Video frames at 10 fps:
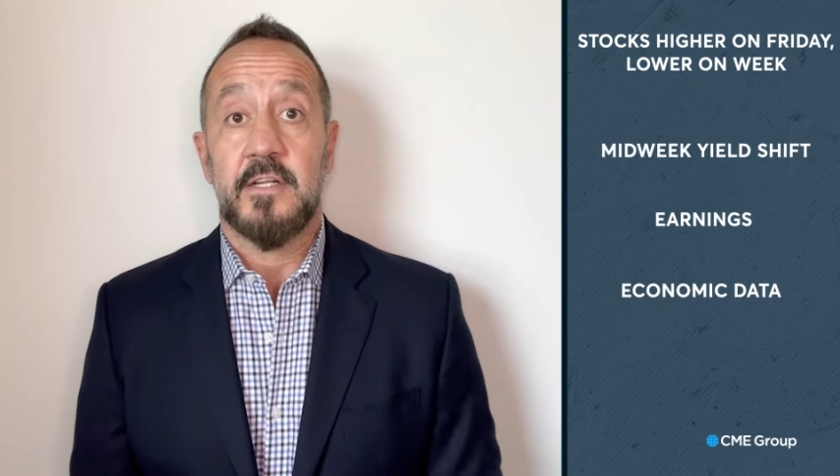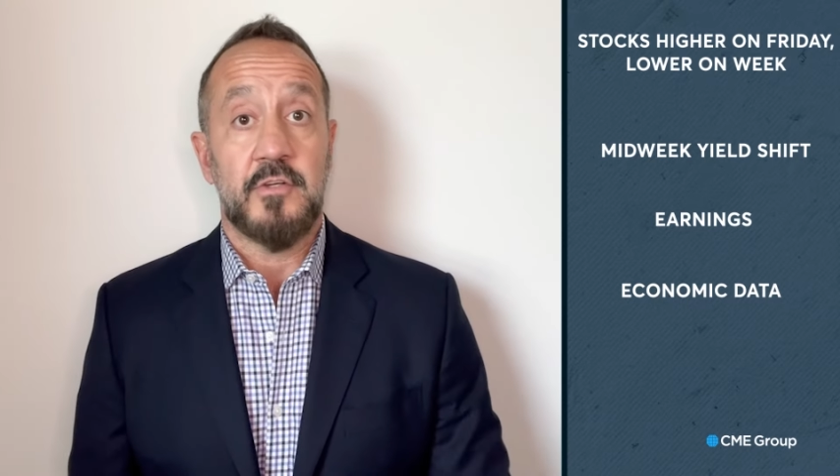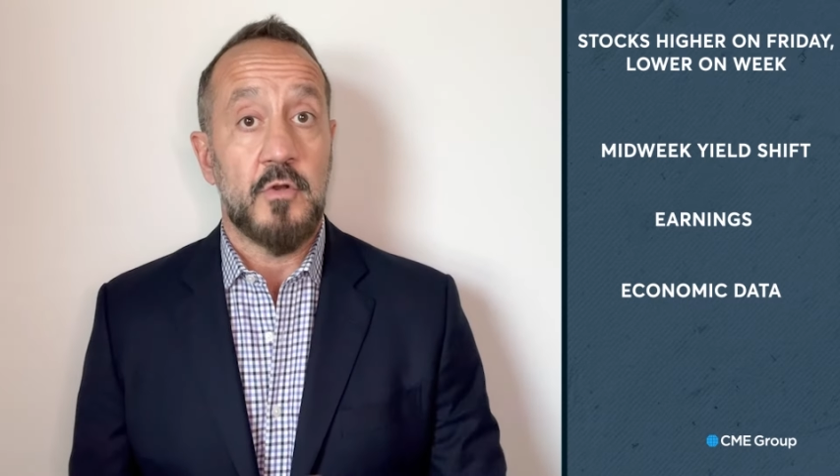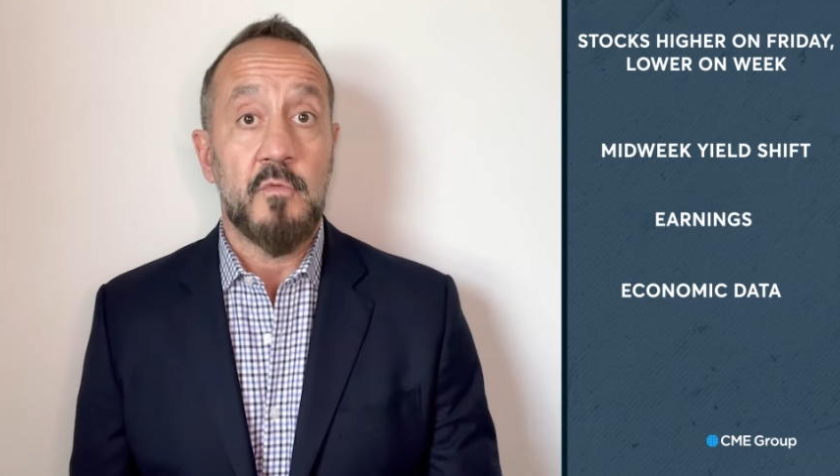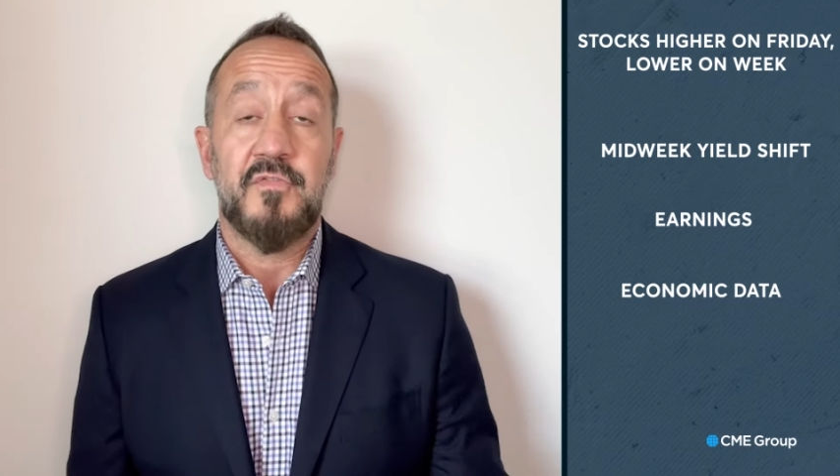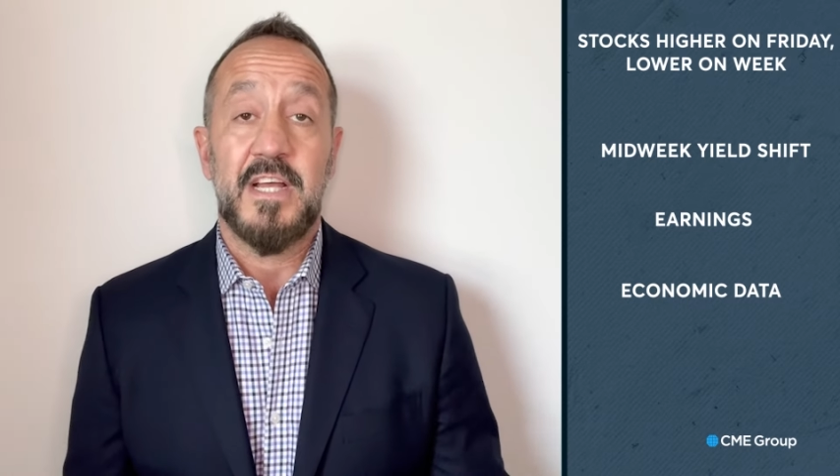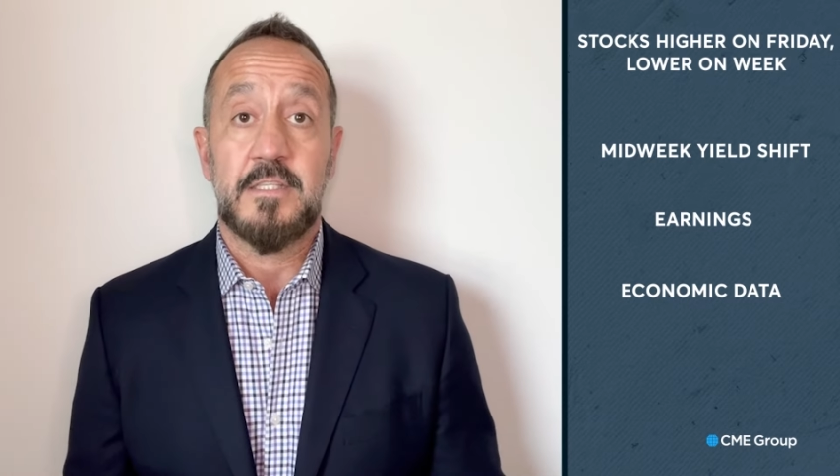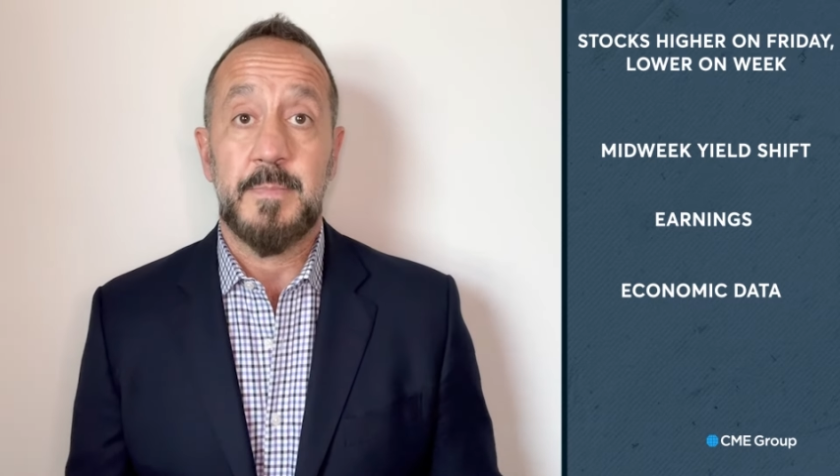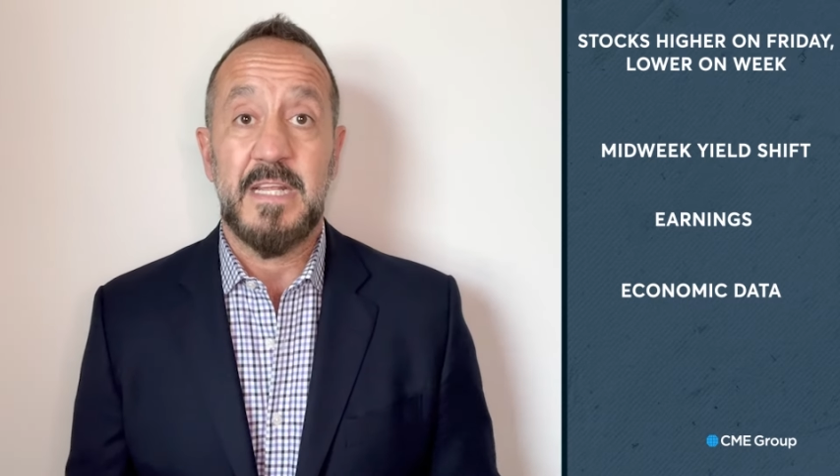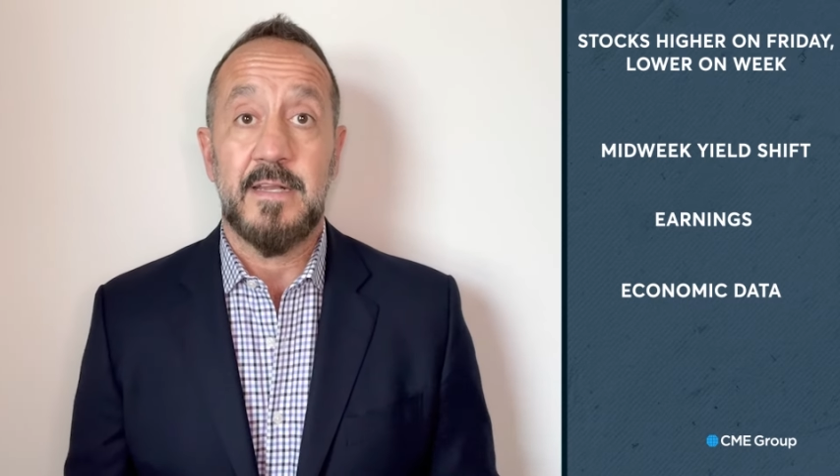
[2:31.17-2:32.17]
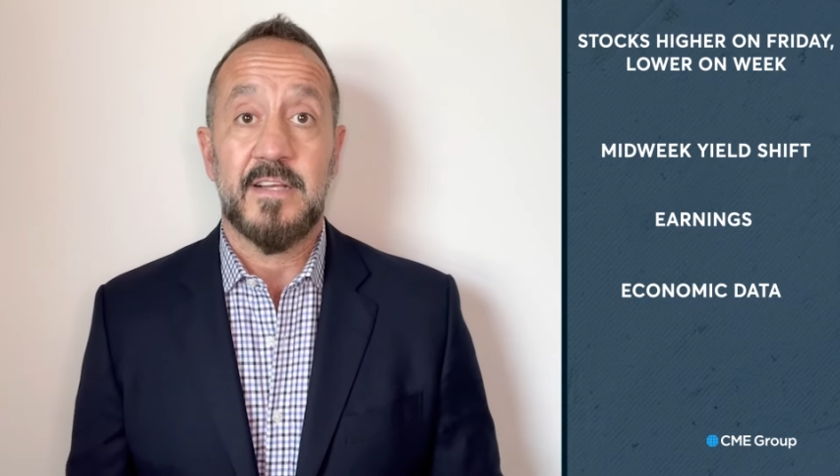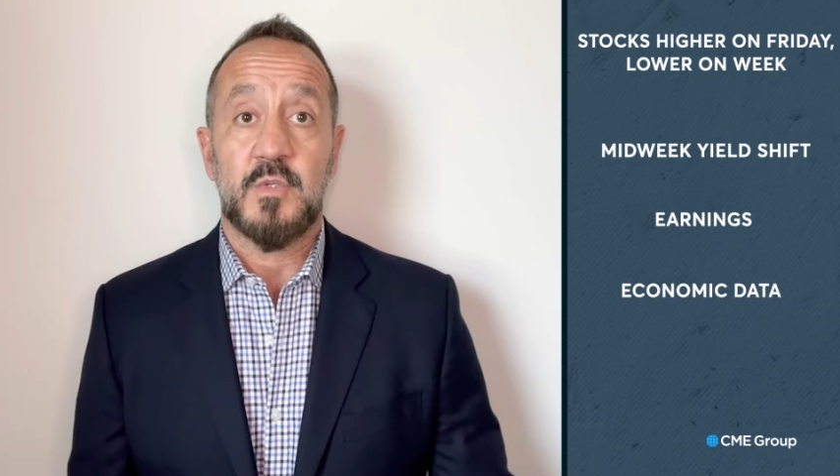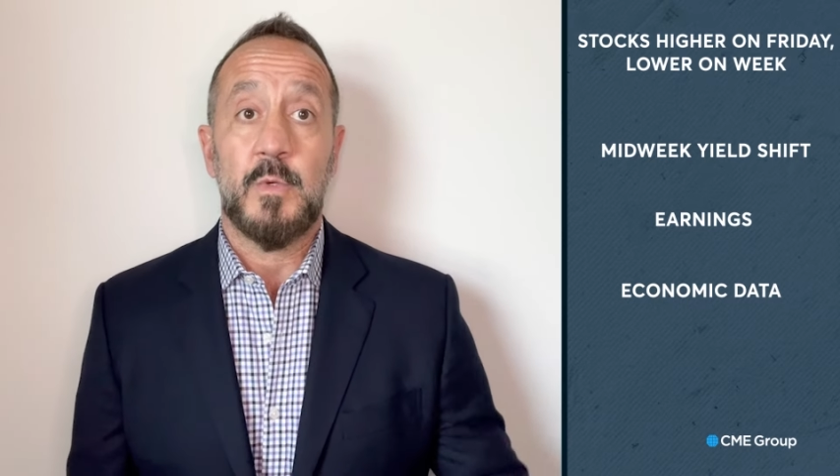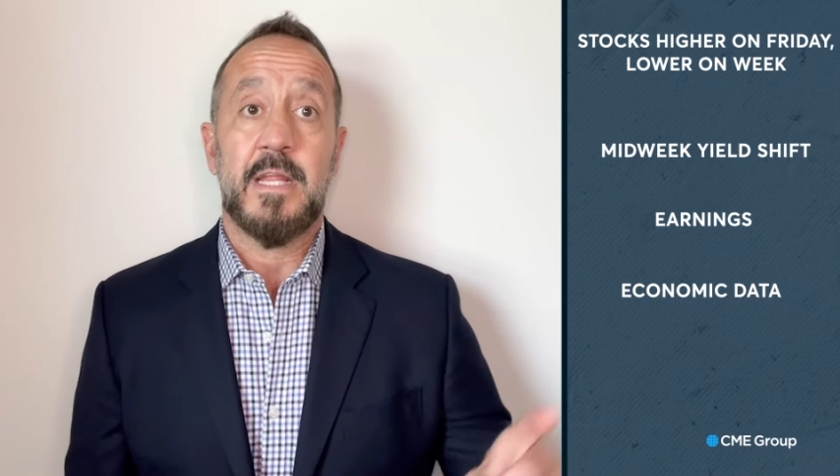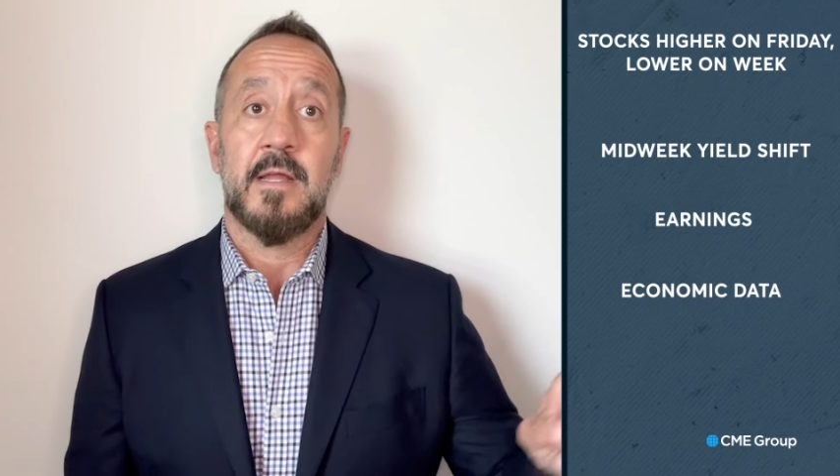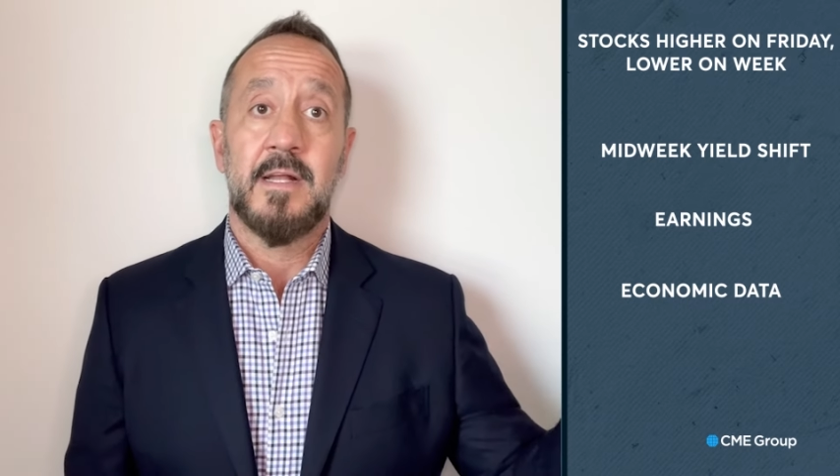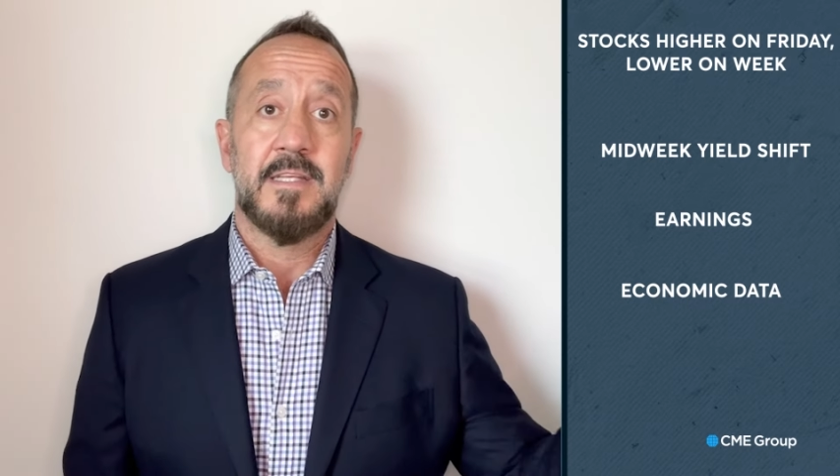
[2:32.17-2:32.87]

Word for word: No Fed speak next week.